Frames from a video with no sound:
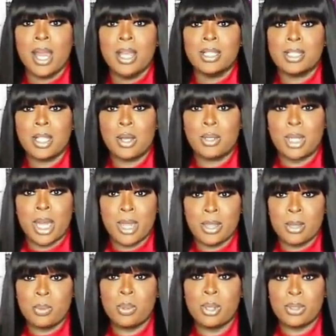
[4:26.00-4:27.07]
so now
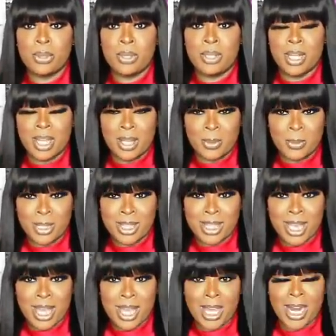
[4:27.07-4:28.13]
that we're done with
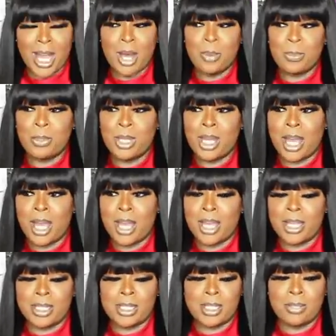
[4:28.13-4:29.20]
that i hope you
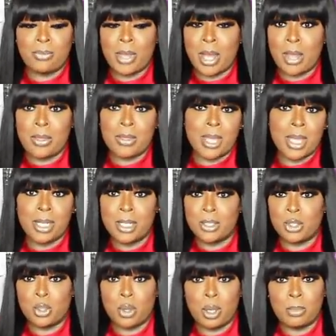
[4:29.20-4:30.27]
guys found that
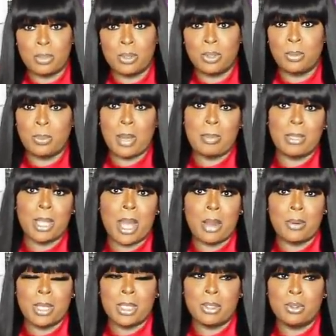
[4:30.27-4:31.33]
enjoyable you probably
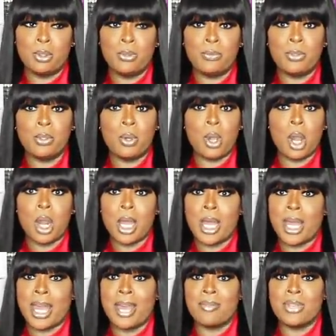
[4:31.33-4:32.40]
already knew if you are
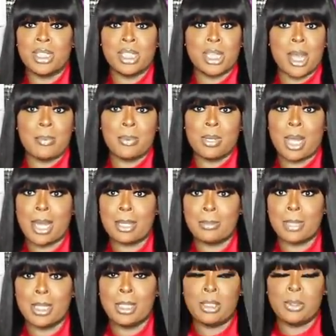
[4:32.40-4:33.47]
an avid shopper like
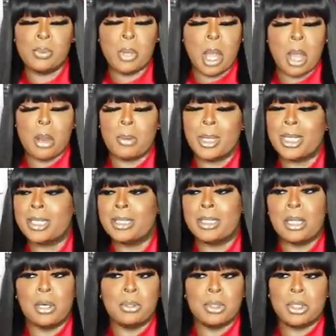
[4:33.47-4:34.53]
me you already
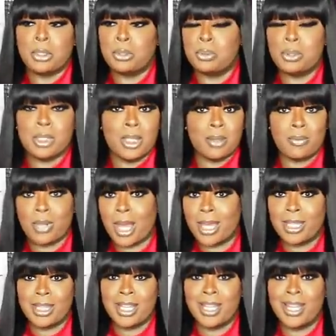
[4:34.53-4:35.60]
know to do stuff
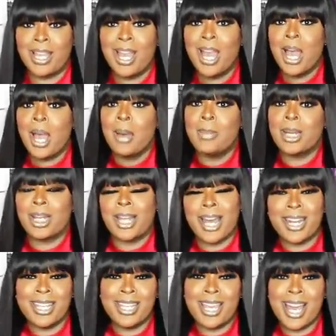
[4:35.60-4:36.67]
like that but a
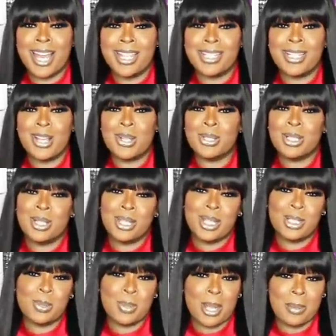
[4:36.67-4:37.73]
lot of you guys don't so
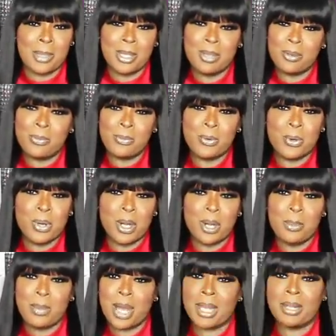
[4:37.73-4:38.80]
that's what i'm here
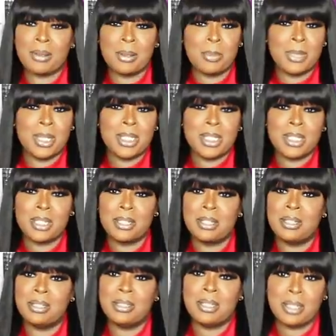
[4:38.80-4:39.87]
for balling on the budget
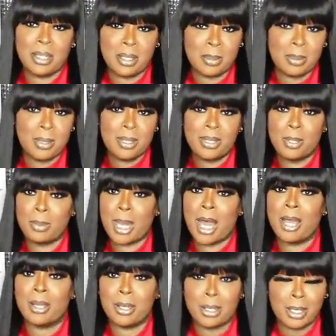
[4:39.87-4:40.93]
the hookup the
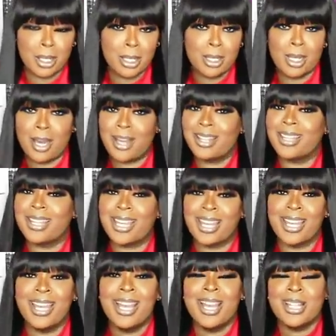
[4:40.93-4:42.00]
blogger the all of
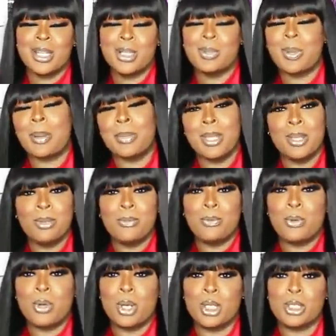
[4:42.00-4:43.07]
that that's what i'm here
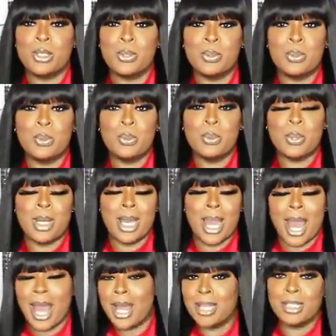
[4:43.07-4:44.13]
for to
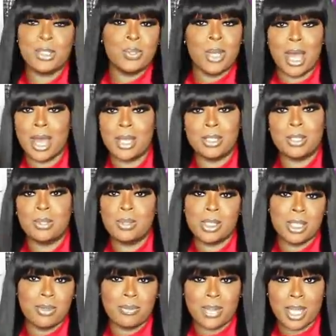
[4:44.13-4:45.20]
guide you guys through
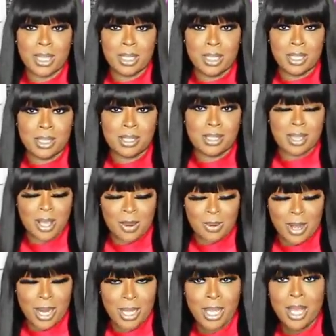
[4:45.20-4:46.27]
stuff like this all
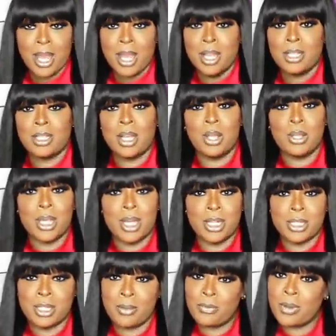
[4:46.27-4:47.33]
right so that
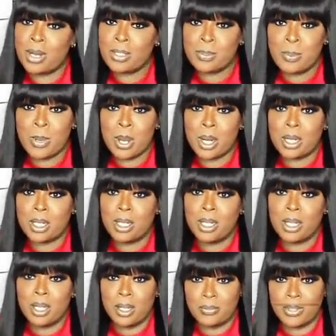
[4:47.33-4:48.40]
is the first part
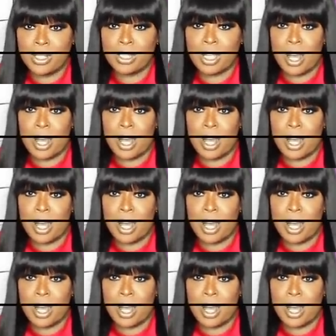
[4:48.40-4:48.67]
of this